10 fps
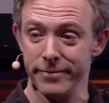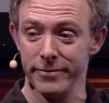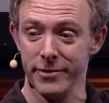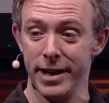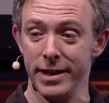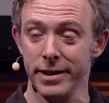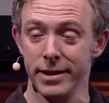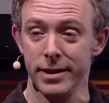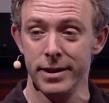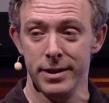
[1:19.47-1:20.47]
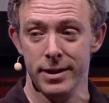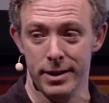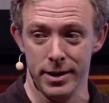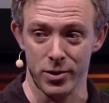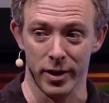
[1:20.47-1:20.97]
right?
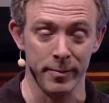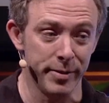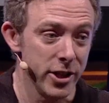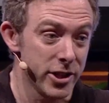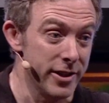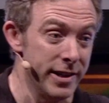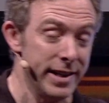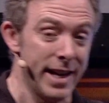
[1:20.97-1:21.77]
So a computer, in